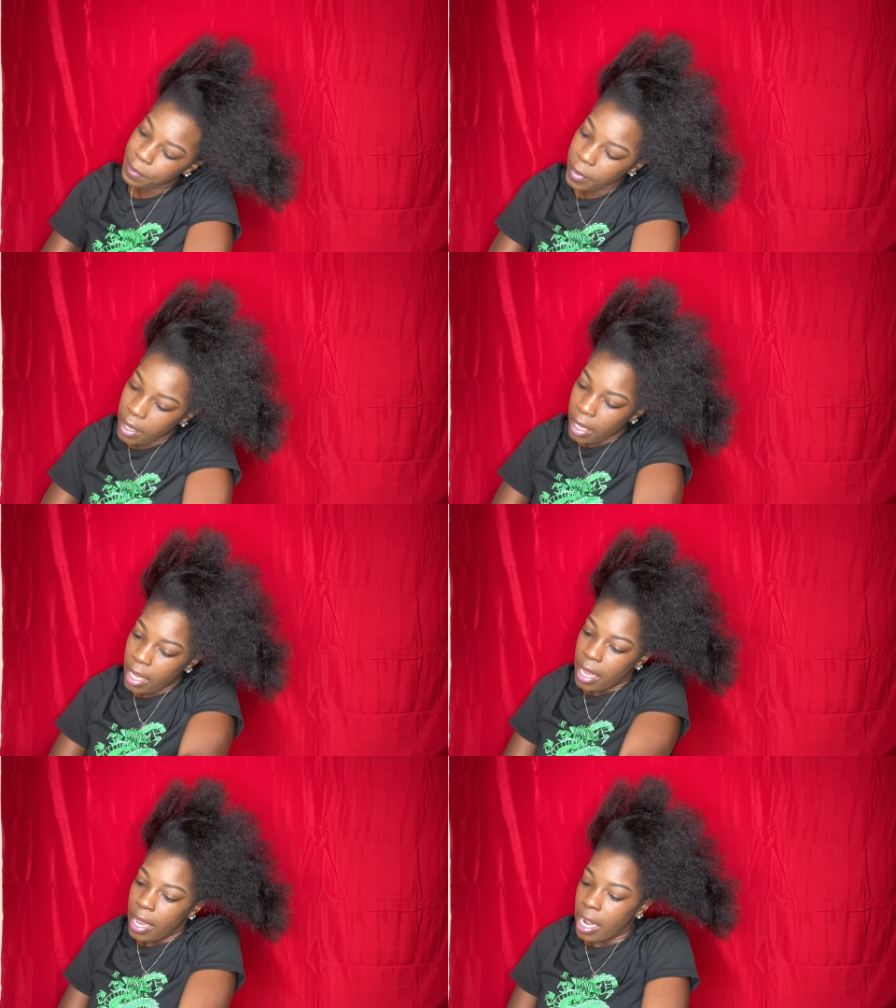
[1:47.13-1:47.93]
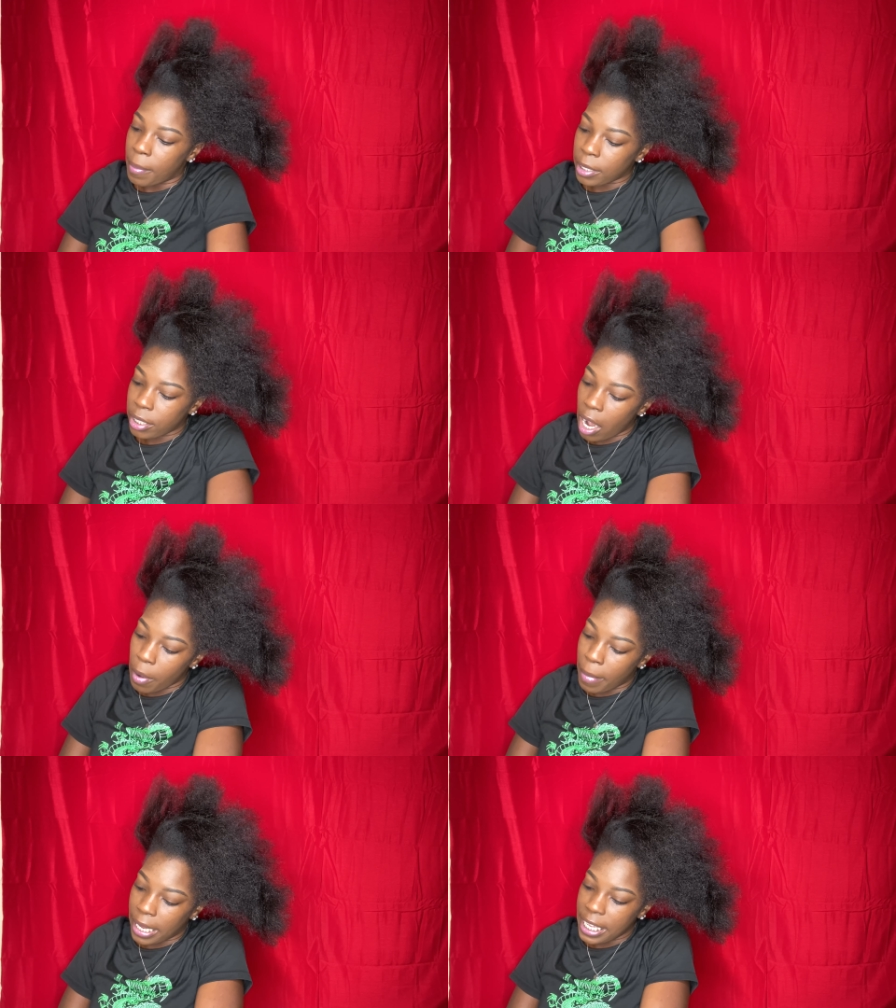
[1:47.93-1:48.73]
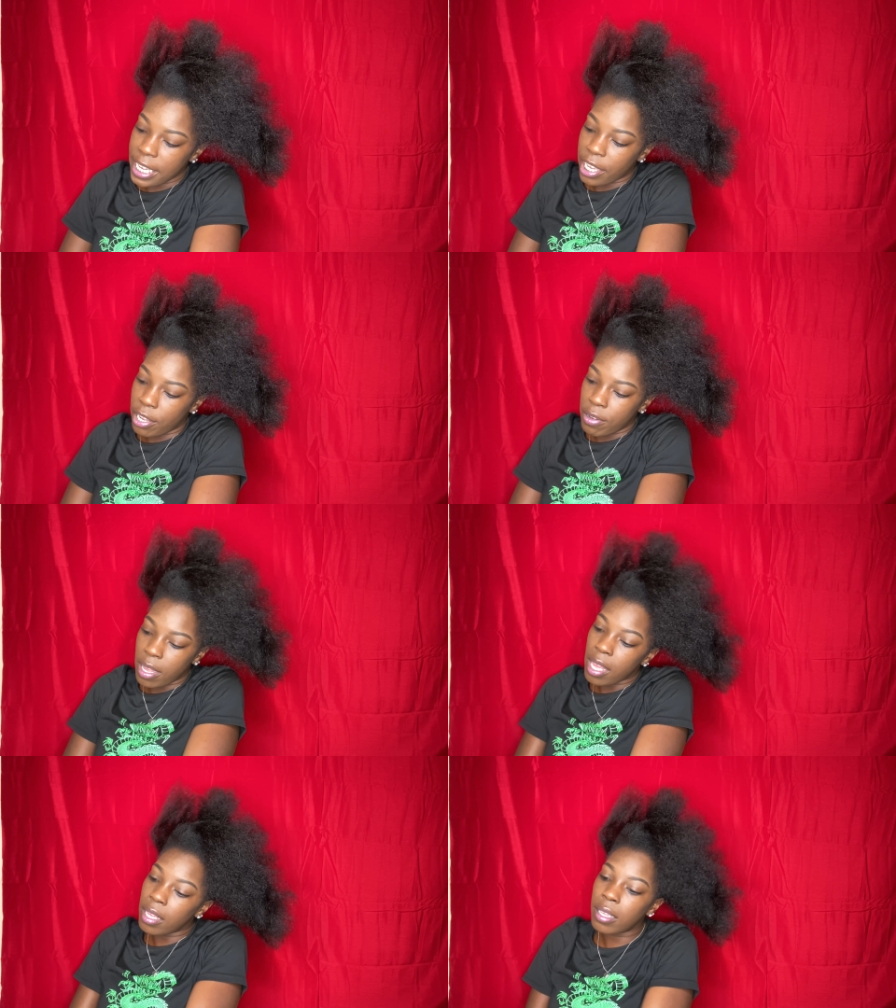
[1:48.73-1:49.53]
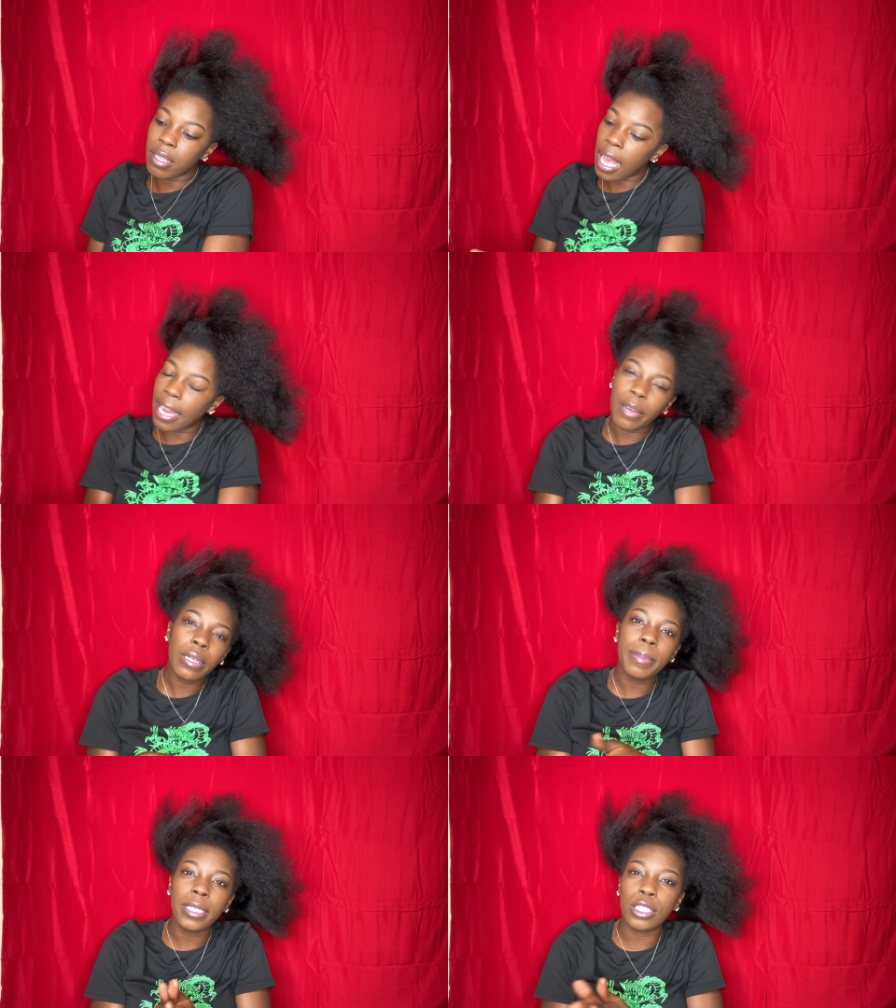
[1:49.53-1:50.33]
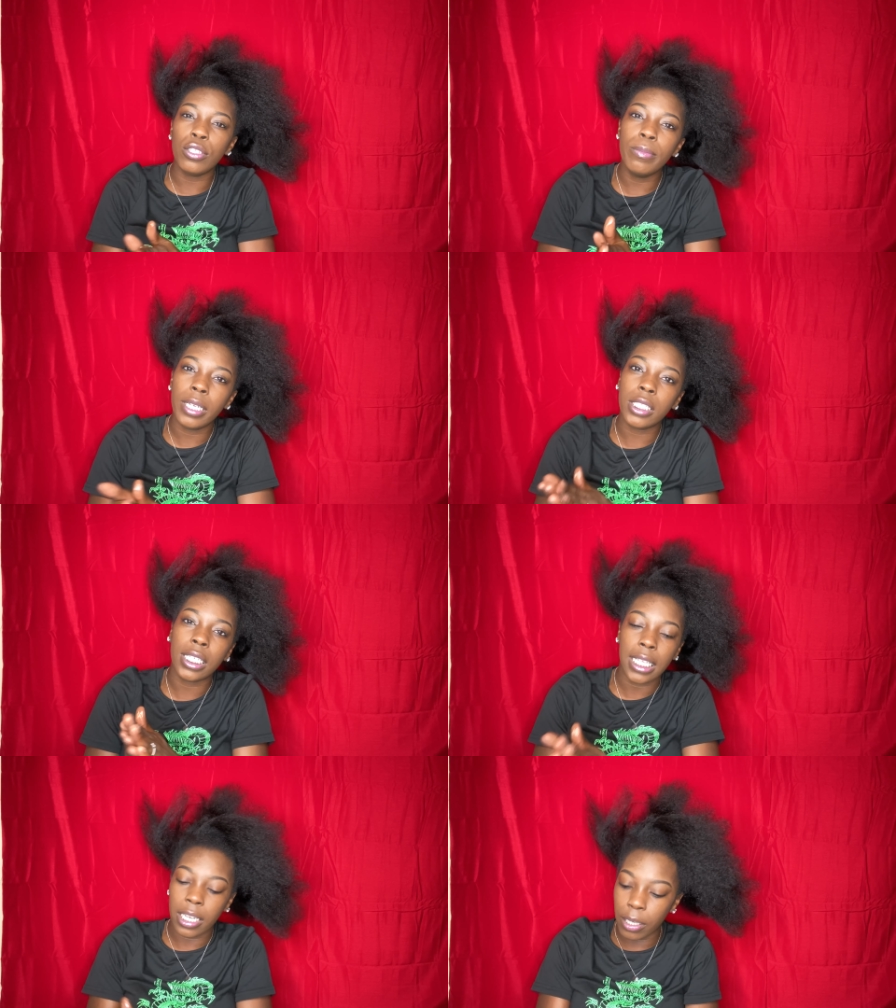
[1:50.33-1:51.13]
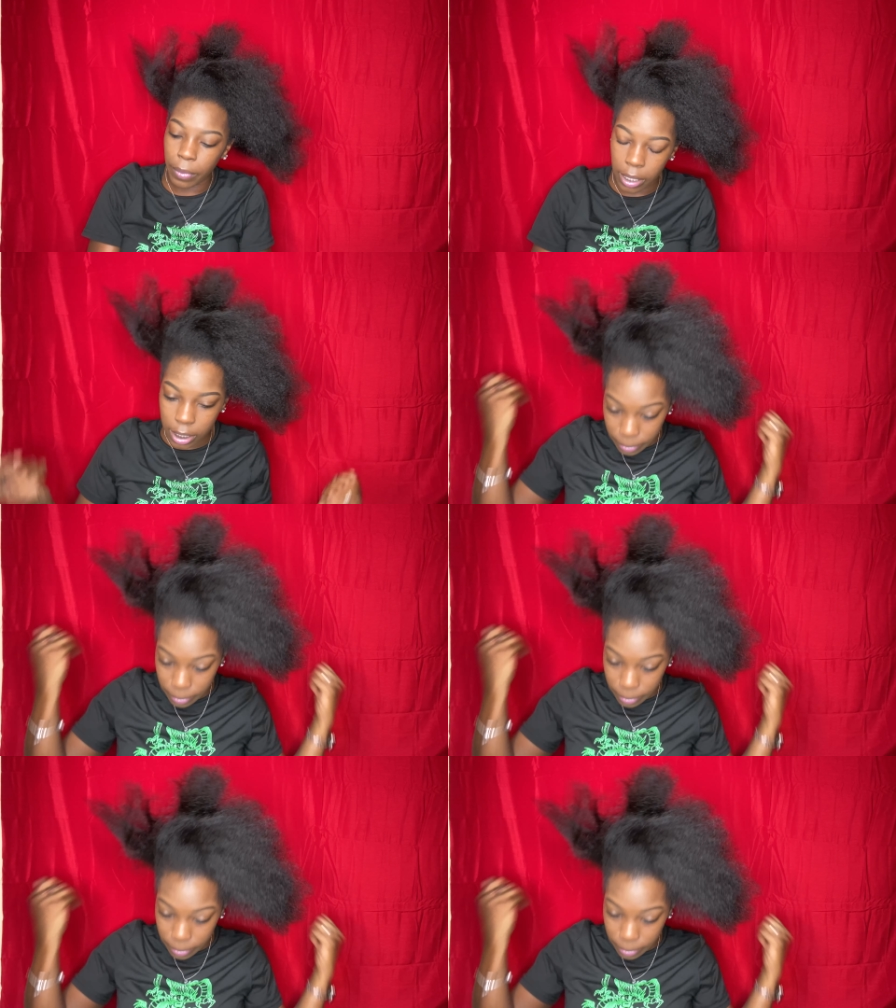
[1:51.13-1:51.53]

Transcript: and I'm gonna start in my Eco. I don't want to put too much because I don't want it to